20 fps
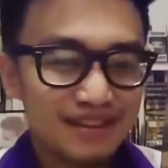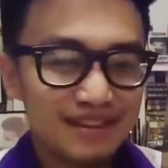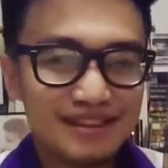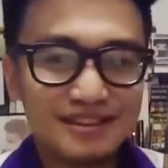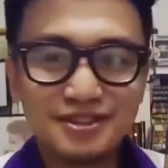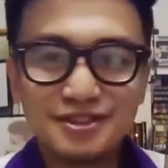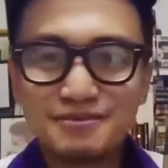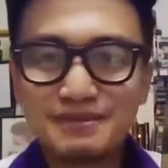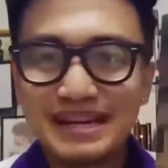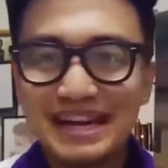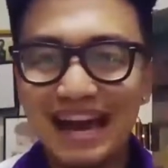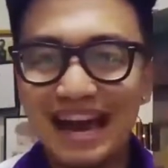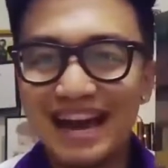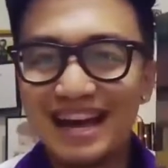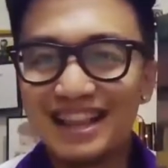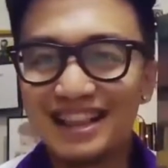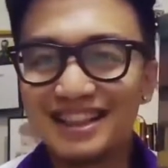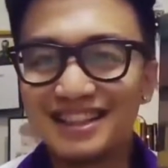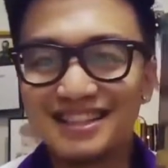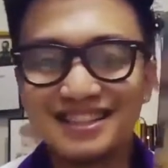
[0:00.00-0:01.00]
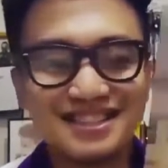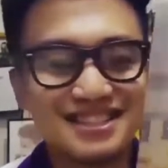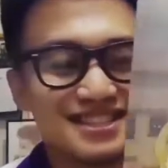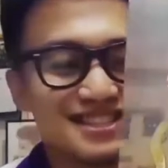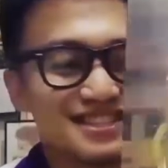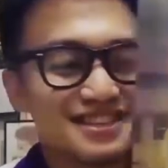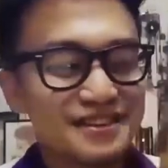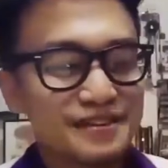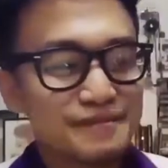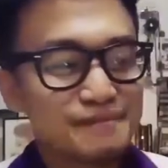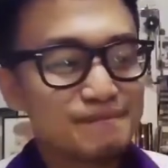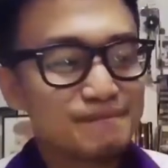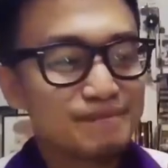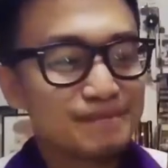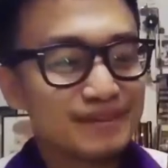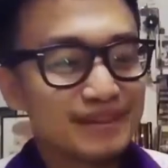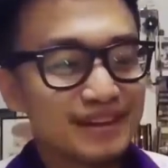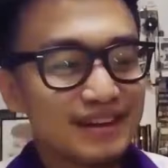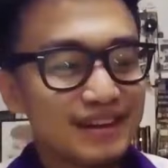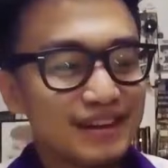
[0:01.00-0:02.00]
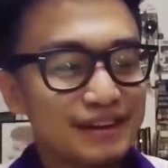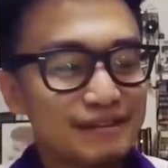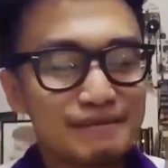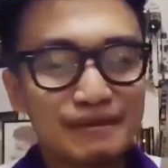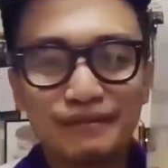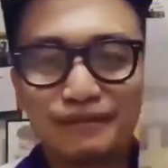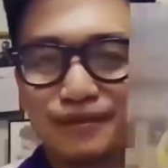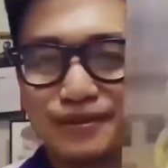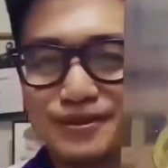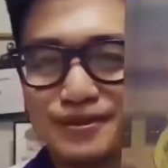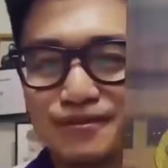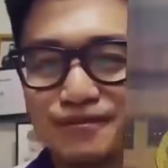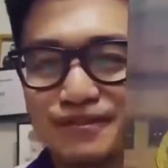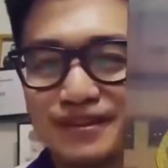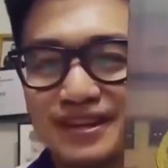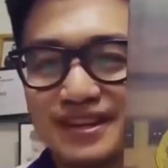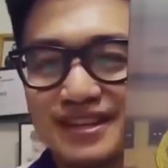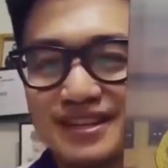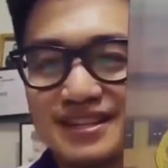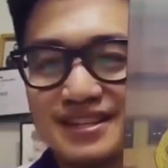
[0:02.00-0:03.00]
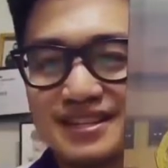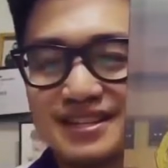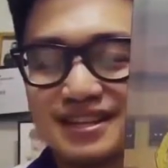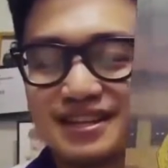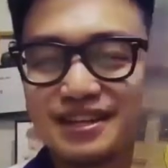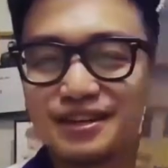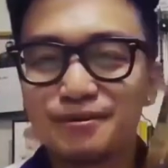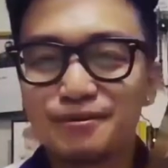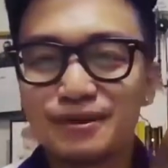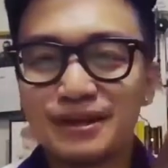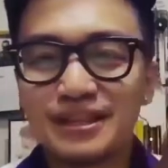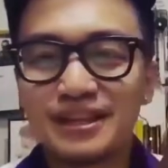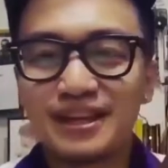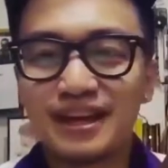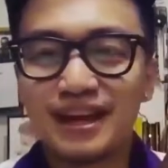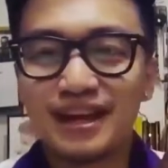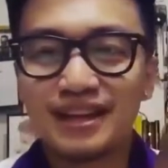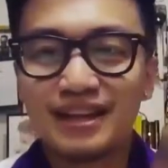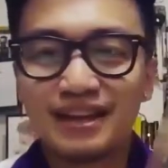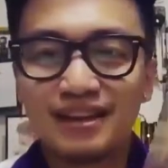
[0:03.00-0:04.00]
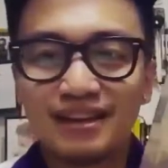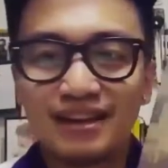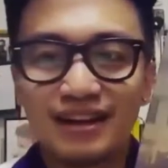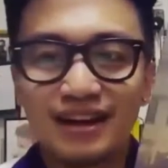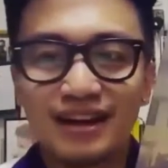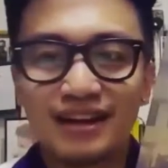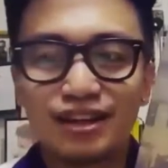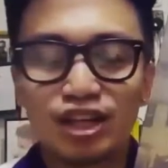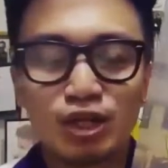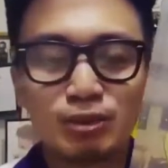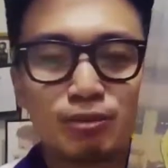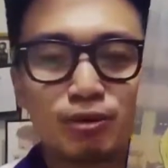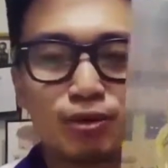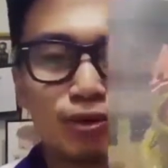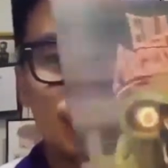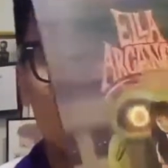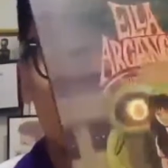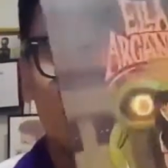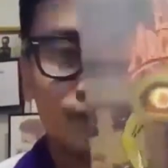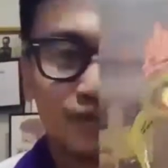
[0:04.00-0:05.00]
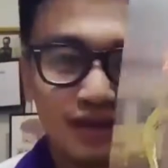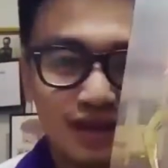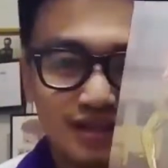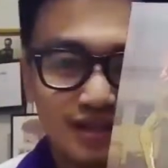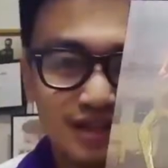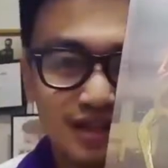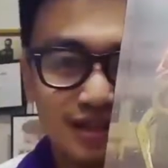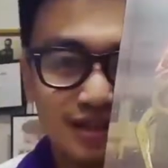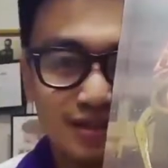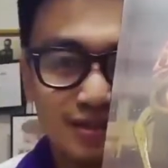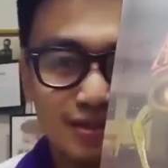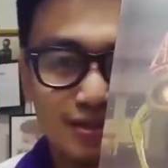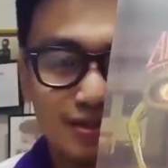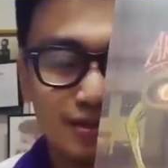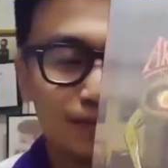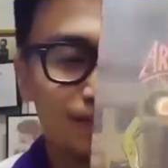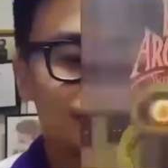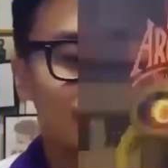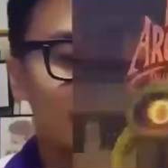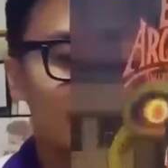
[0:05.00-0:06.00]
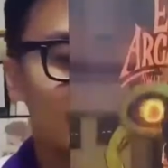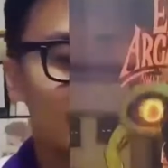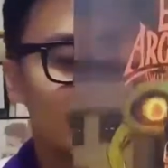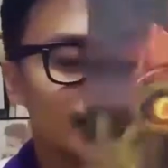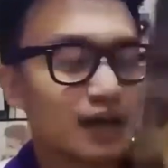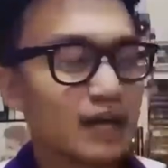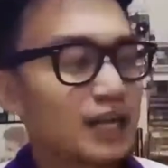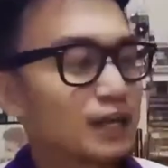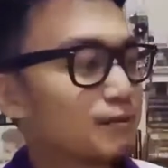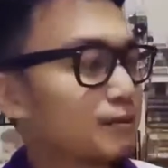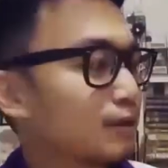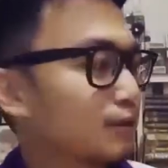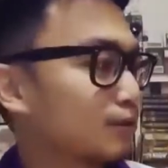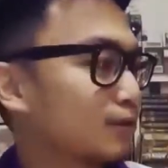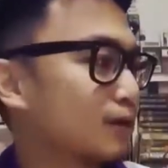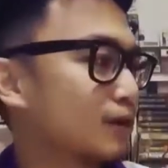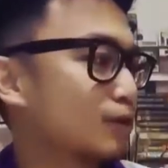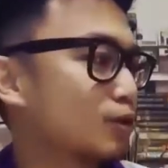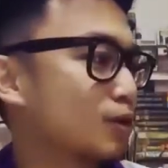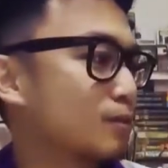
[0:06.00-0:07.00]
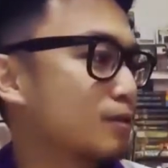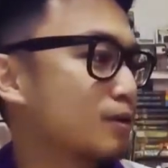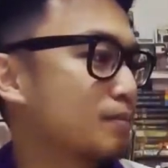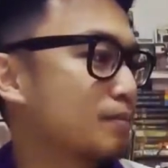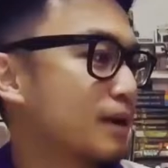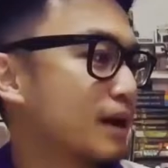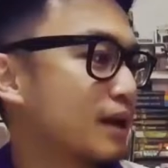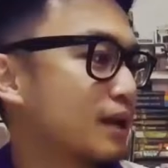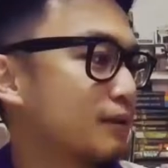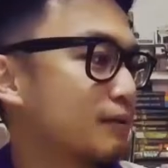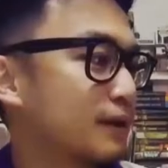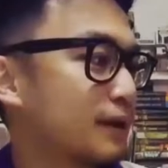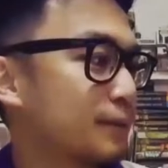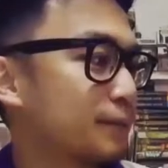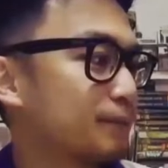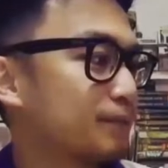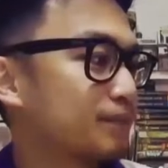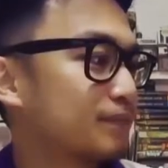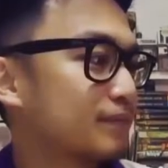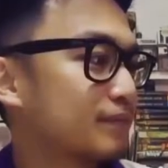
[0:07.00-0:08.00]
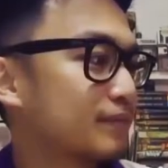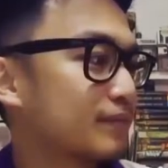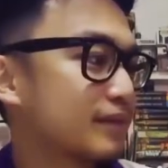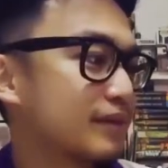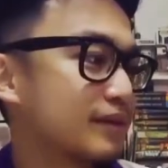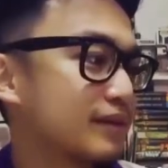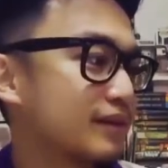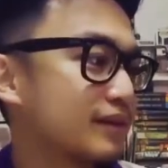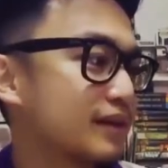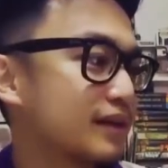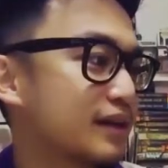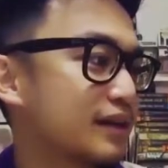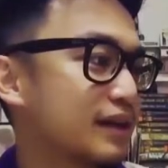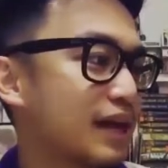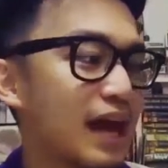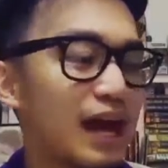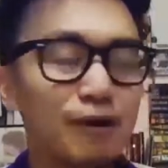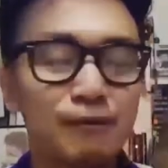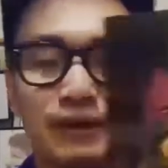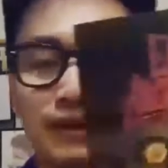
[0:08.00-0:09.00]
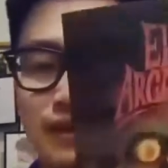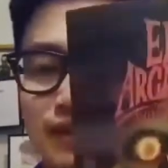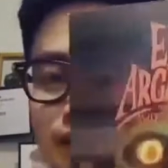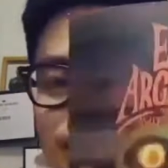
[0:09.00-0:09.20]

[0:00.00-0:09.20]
So many L's. I've also finished reading El Arcangel Tomo Uno. This is ikalawang Tomo Pangalawa. Alright, Awit